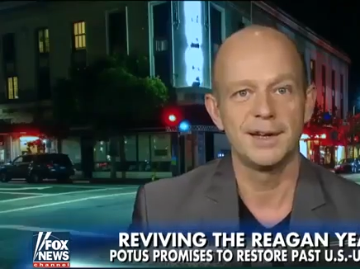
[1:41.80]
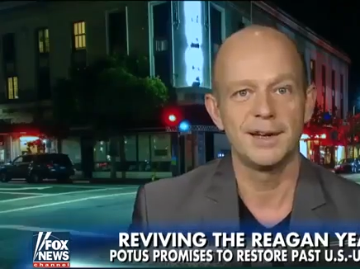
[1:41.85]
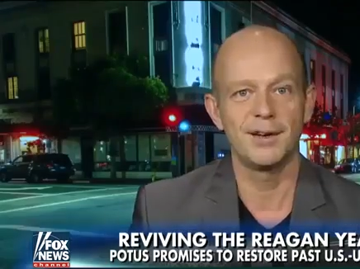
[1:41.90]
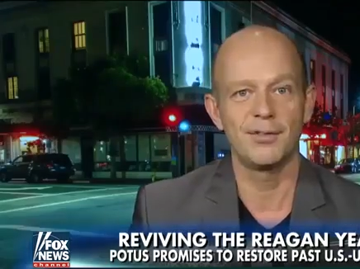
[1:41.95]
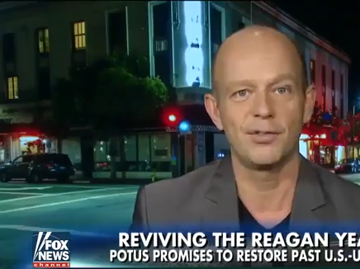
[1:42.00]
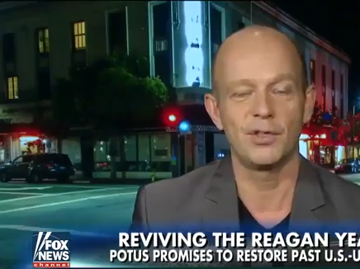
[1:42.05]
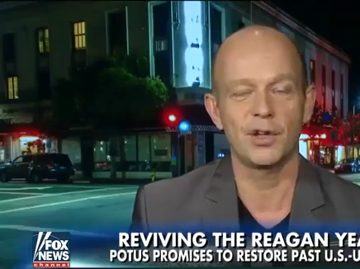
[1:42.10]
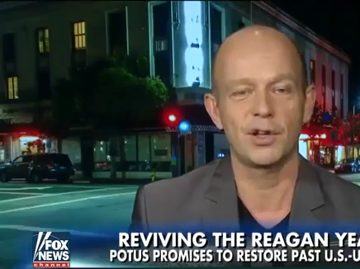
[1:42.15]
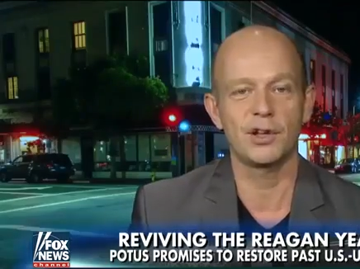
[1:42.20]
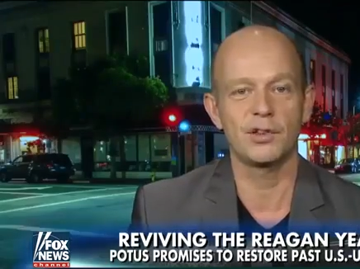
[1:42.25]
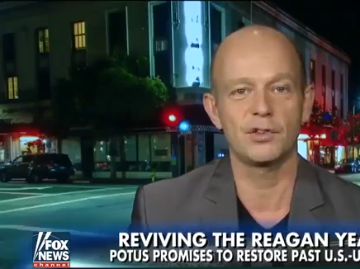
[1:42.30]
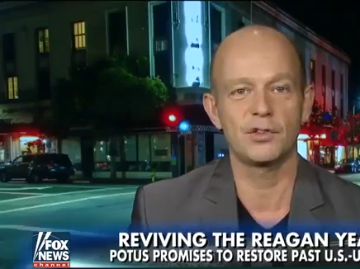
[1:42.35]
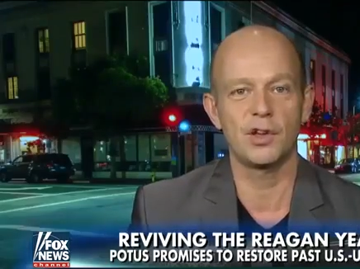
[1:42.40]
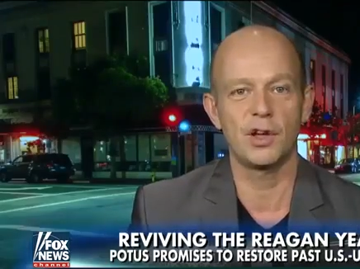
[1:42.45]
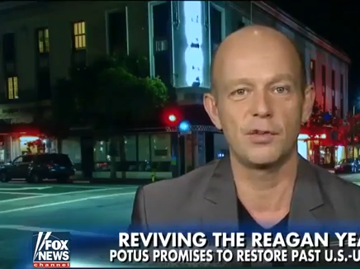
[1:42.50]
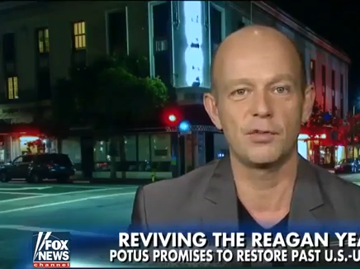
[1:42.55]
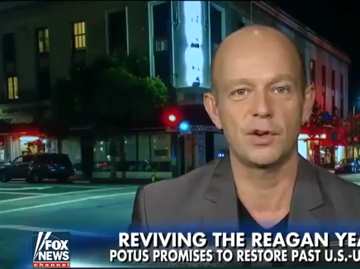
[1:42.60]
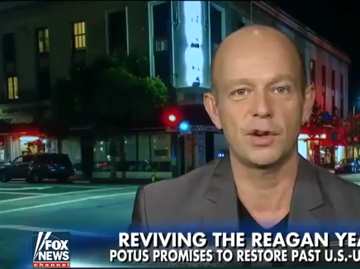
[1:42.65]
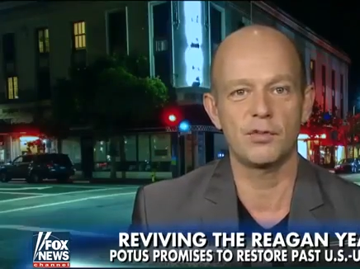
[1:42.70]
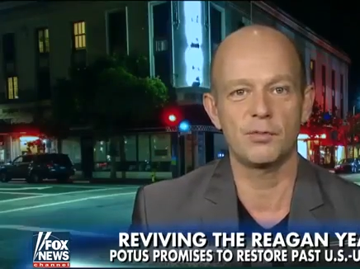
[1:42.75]
of the
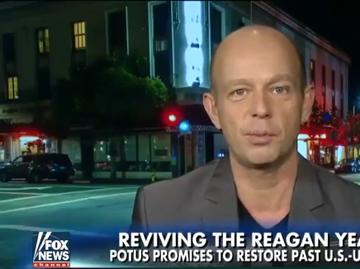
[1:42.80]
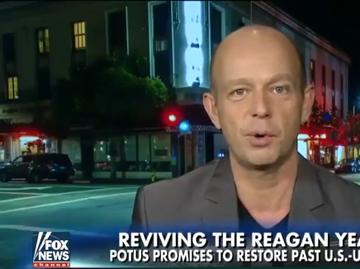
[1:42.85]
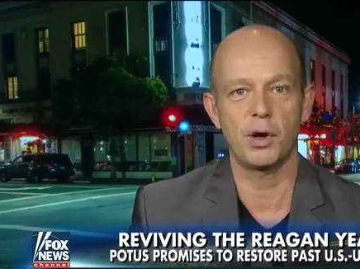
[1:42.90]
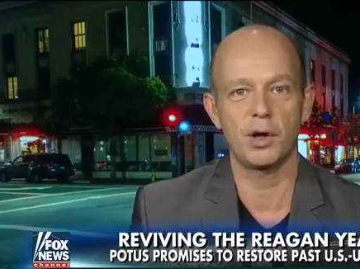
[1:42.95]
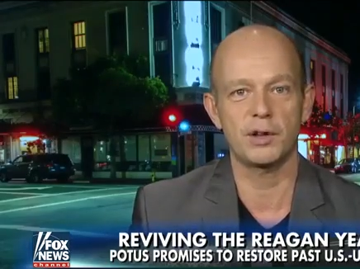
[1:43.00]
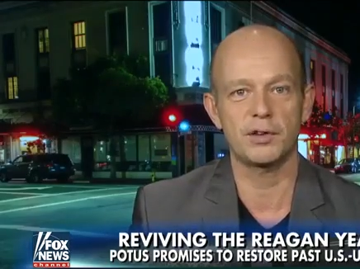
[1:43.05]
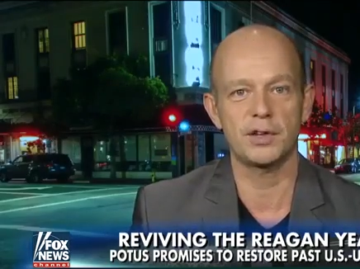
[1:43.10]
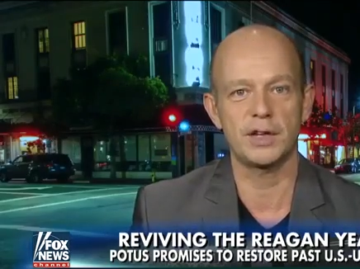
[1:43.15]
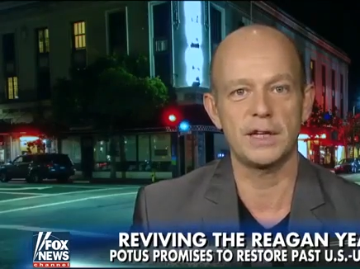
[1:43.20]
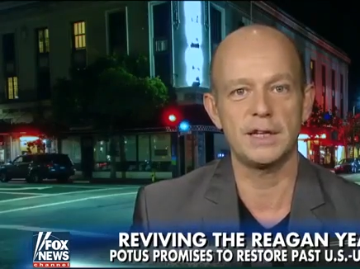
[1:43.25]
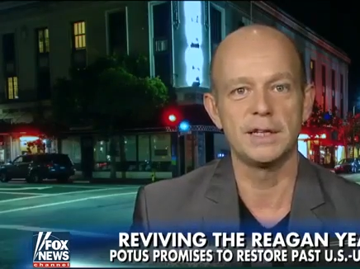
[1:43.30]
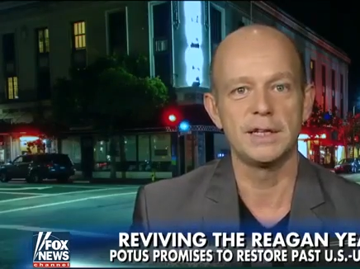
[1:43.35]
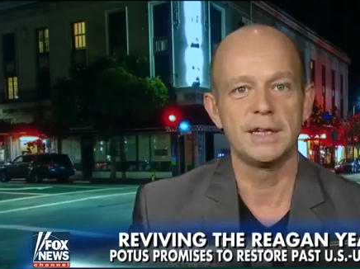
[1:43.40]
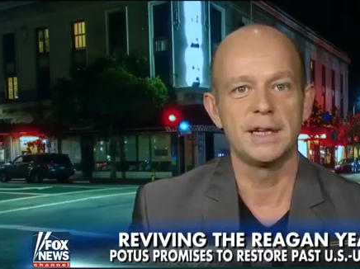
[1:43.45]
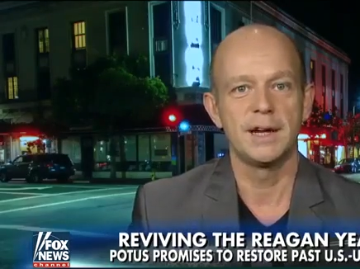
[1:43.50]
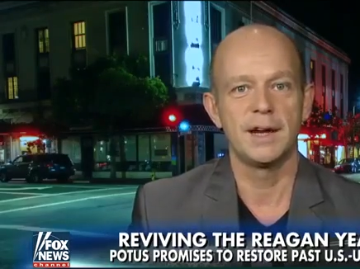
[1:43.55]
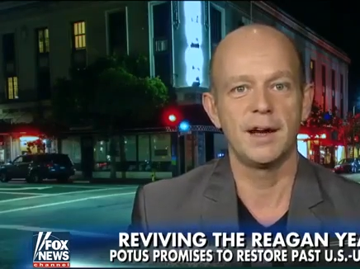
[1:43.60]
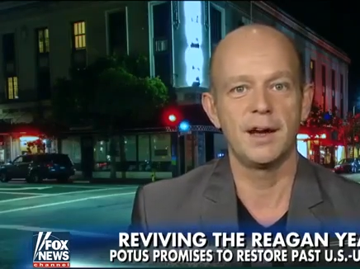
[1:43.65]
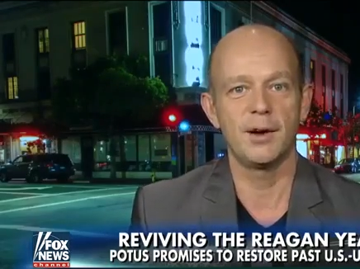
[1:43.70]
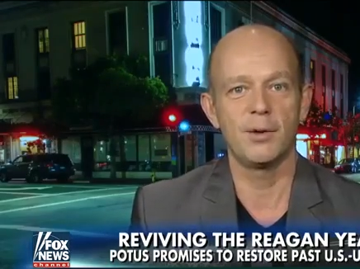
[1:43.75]
Conservative Party.
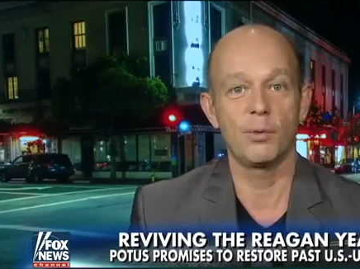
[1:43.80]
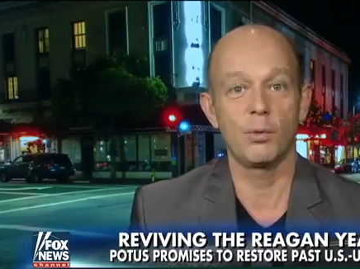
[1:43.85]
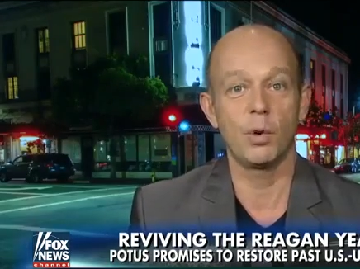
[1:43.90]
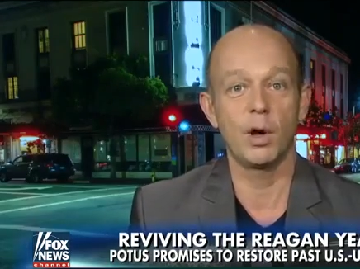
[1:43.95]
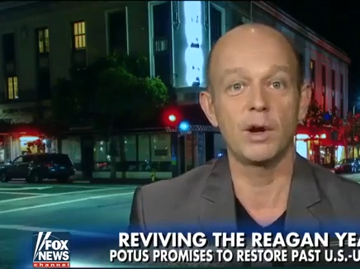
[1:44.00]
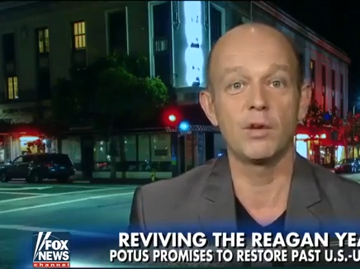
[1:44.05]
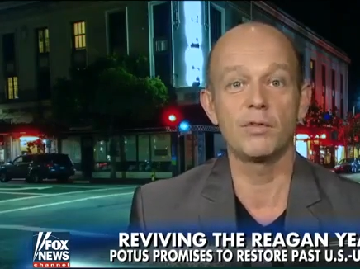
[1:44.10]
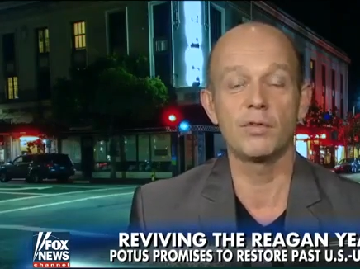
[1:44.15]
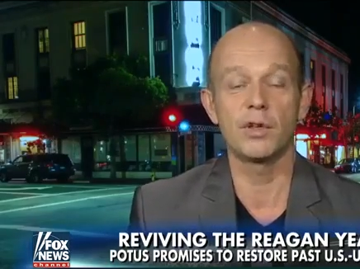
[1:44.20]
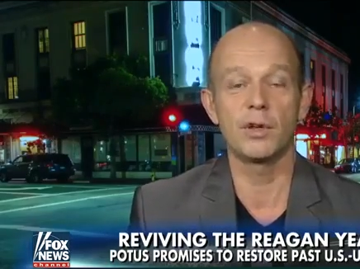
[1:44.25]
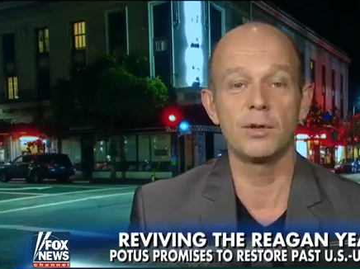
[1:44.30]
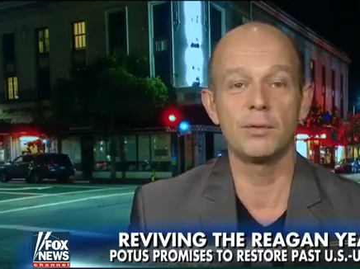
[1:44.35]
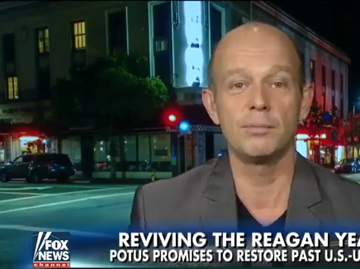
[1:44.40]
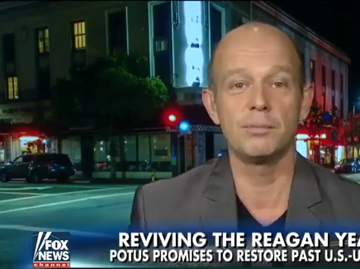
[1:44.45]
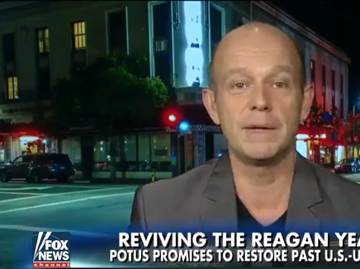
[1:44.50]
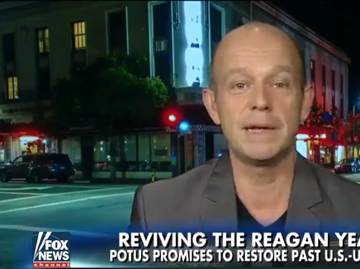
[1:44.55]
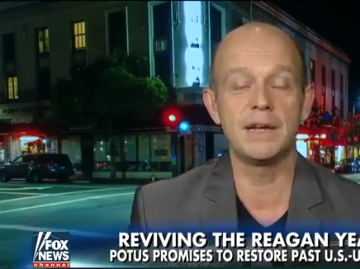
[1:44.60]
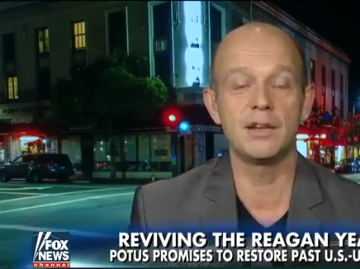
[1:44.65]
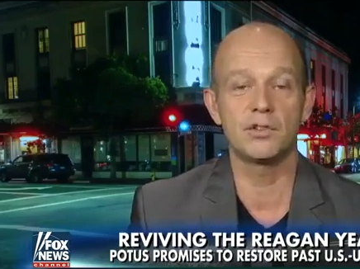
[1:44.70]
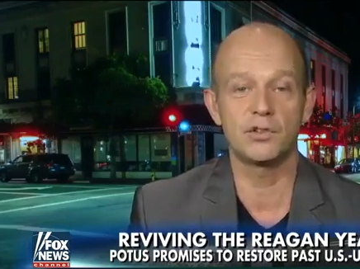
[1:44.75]
One of the
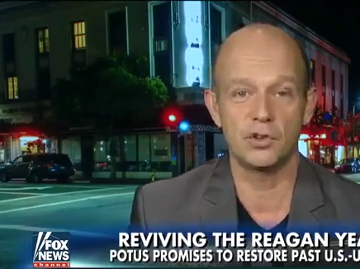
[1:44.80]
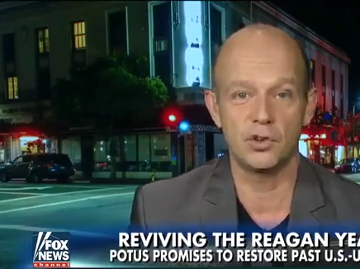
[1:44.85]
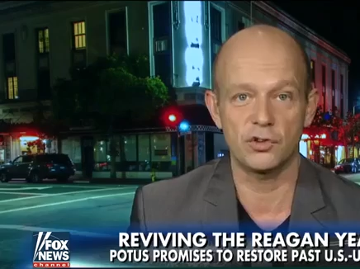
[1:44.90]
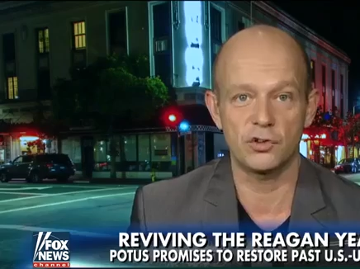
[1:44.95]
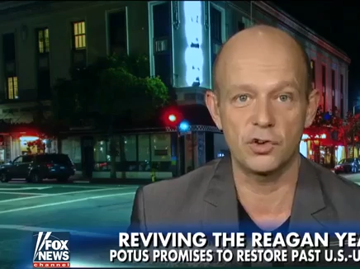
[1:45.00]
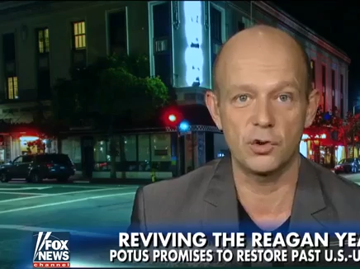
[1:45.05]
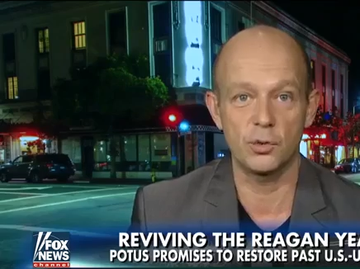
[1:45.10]
ministers